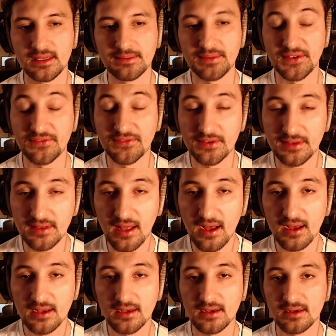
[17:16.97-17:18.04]
But for
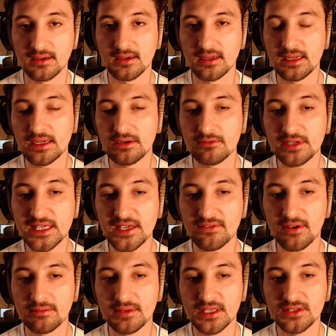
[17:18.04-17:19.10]
Locke, we give
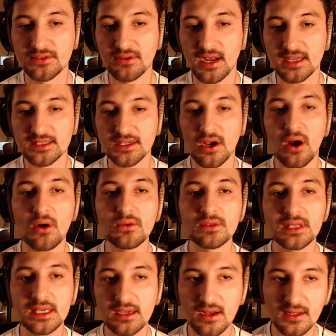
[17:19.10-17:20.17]
up these rights
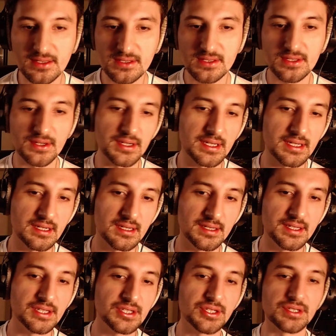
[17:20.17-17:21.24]
only on certain
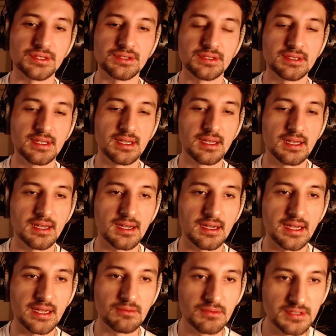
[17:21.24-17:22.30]
conditions.
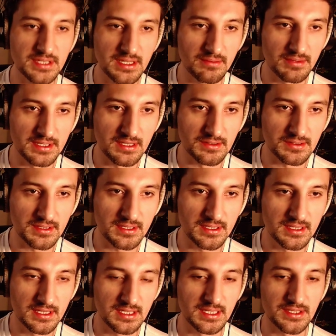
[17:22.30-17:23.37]
And we'll see what those
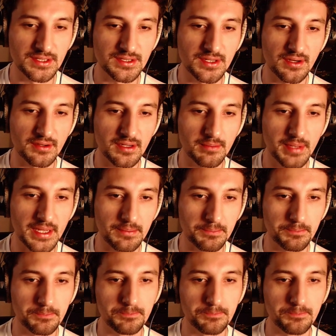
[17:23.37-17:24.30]
conditions are in a bit.